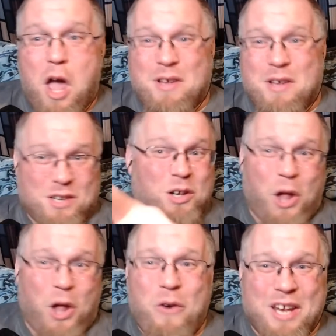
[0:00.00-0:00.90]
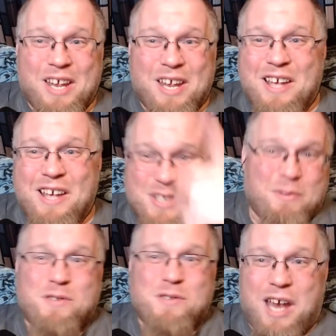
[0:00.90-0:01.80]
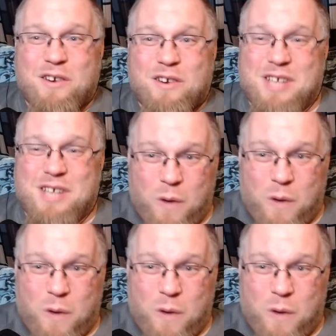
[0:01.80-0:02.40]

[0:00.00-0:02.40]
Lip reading: because they're cloning some of those characters that